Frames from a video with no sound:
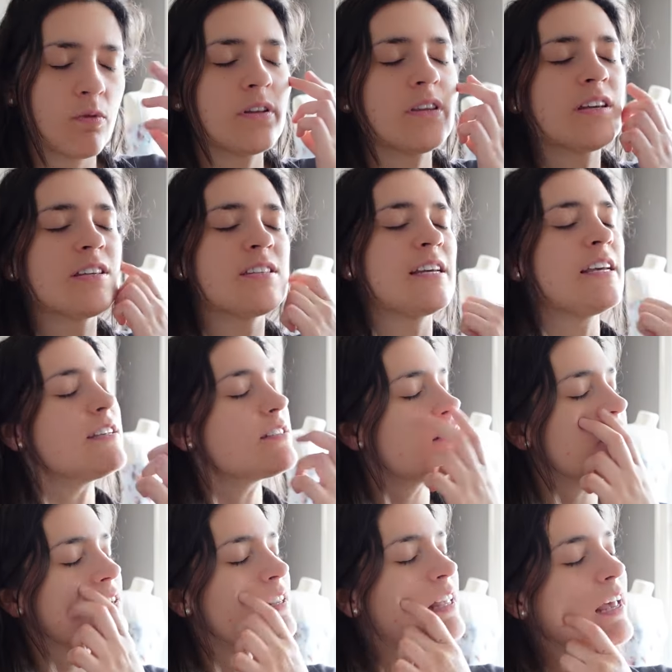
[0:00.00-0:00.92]
What does
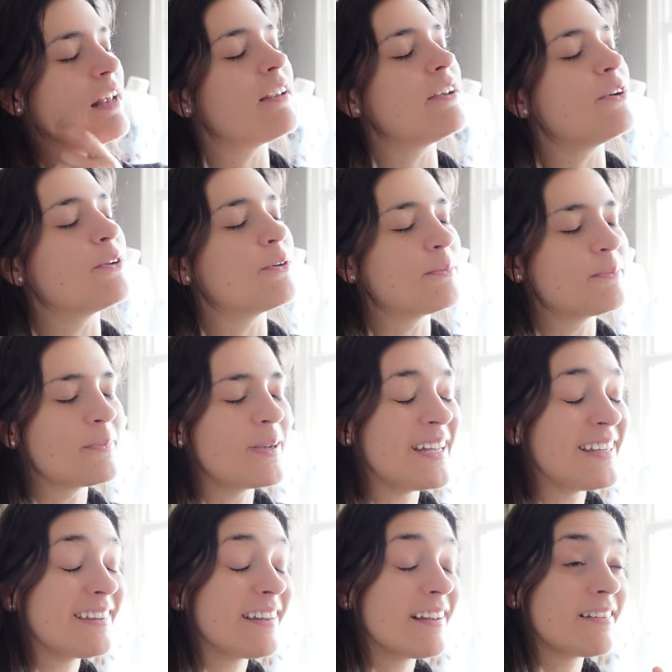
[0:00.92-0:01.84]
Easter tell you?
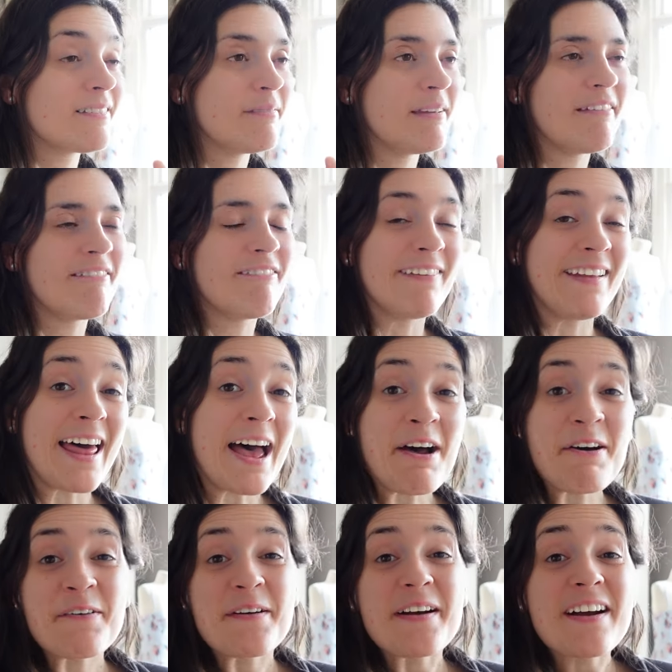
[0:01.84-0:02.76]
It tells me
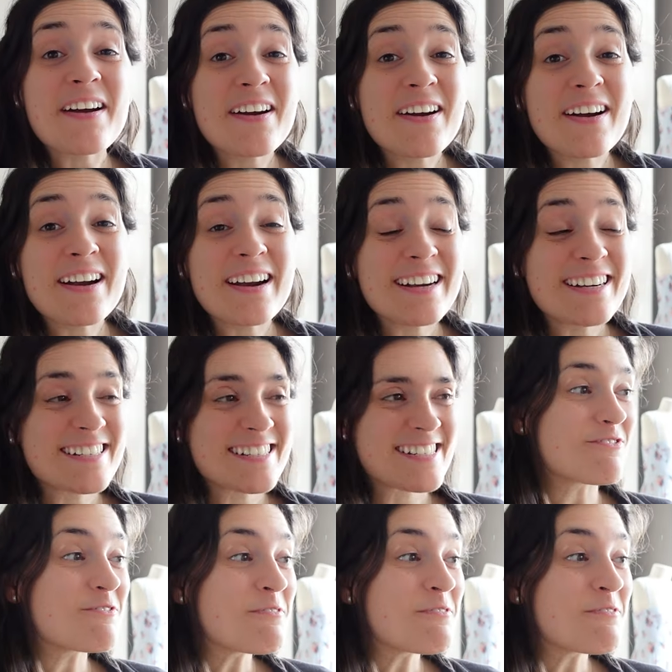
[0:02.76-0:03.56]
flowers,